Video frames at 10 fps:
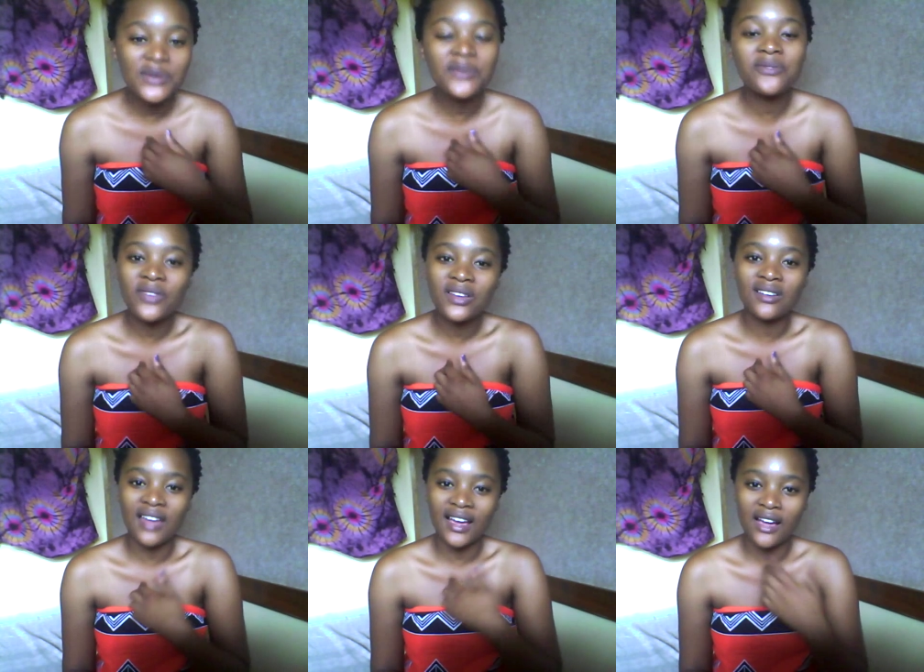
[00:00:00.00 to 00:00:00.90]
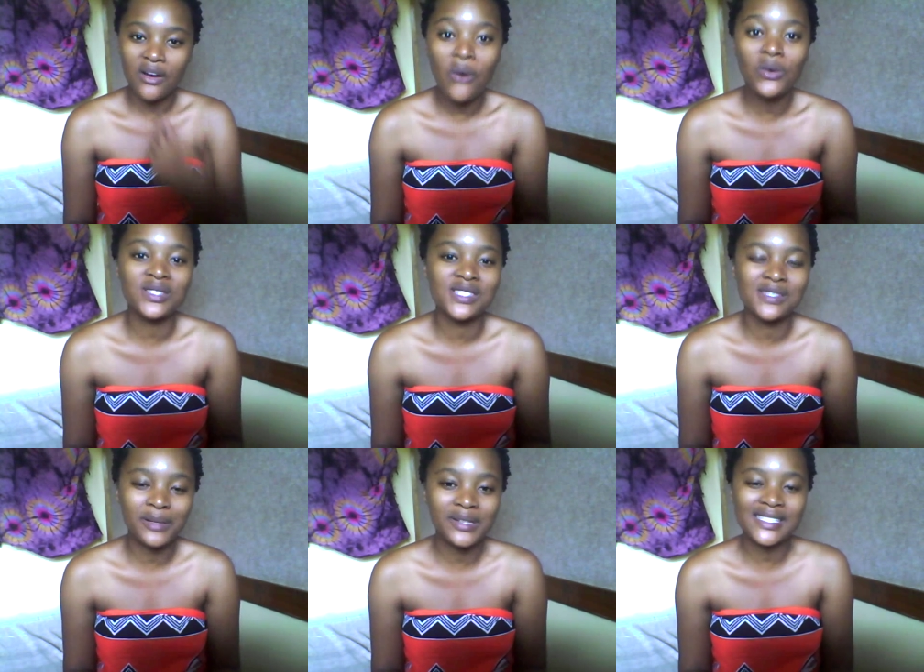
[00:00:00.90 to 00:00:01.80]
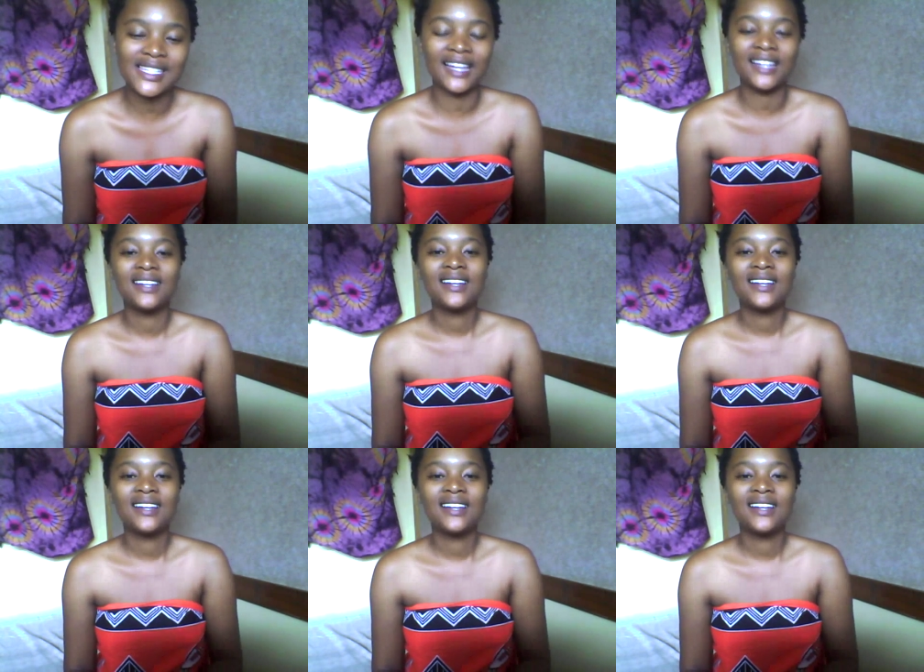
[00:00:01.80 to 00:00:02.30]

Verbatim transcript: You feel like a co conspirator